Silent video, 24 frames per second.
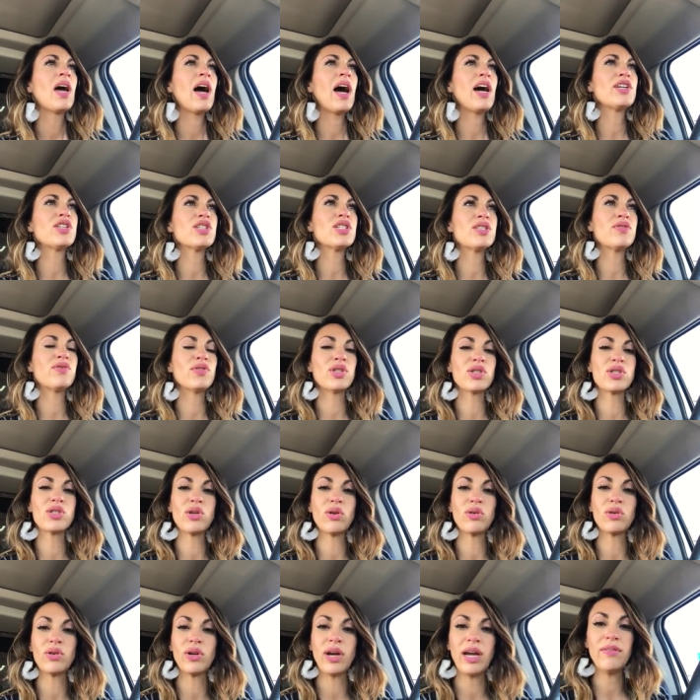I just feel
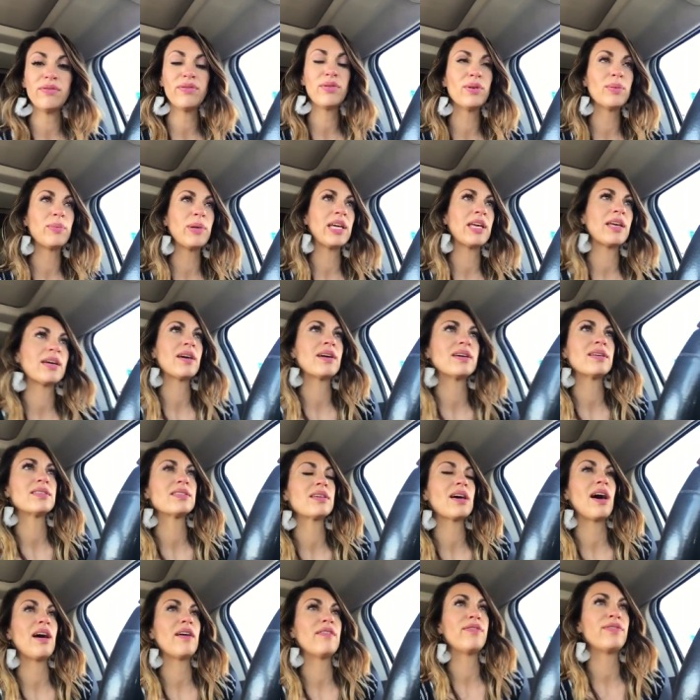so grateful because
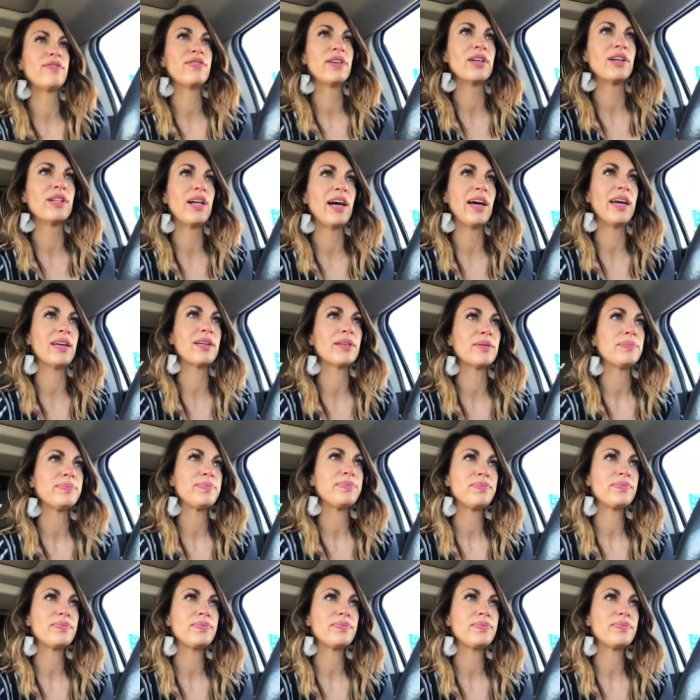I feel like